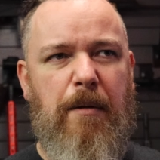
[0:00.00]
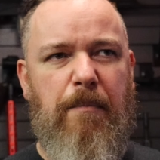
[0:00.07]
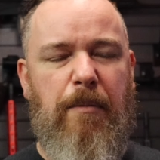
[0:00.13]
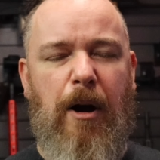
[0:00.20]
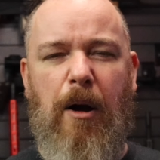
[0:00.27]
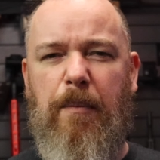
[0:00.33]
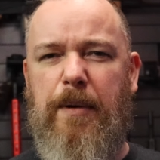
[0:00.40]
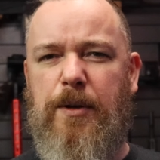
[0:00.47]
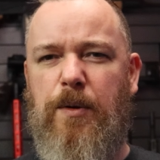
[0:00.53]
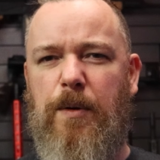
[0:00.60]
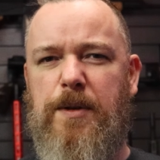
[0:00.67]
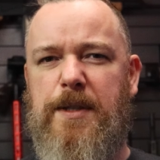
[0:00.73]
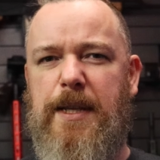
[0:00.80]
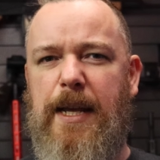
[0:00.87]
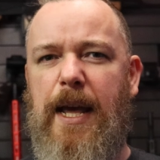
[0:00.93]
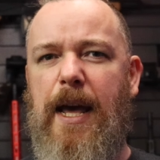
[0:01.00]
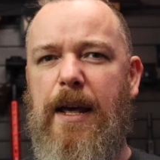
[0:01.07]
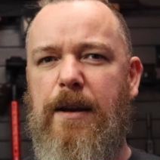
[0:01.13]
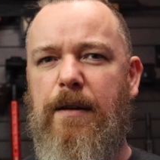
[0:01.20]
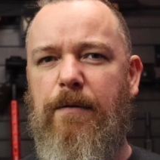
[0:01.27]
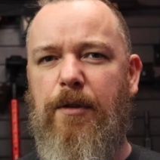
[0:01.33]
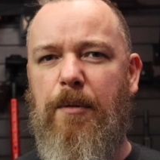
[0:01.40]
probably towards the
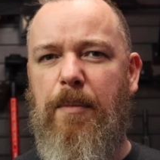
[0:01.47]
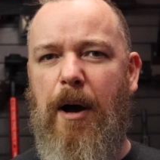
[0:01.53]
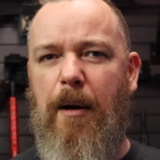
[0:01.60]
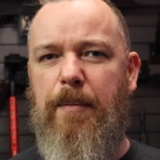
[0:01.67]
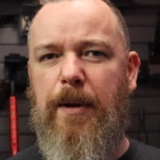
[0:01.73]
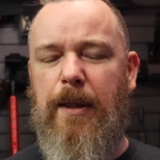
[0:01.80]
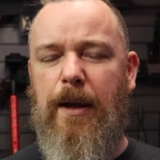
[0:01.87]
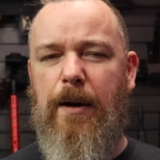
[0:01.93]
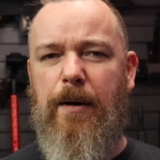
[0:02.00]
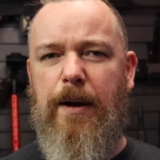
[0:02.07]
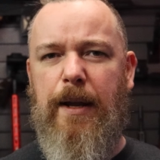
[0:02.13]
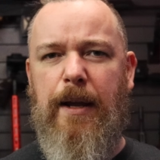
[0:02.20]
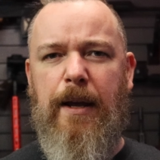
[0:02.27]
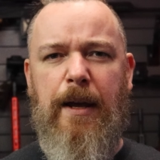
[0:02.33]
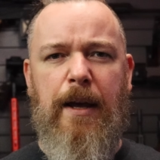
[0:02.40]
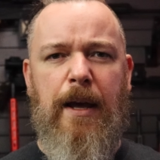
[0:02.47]
end of their popularity,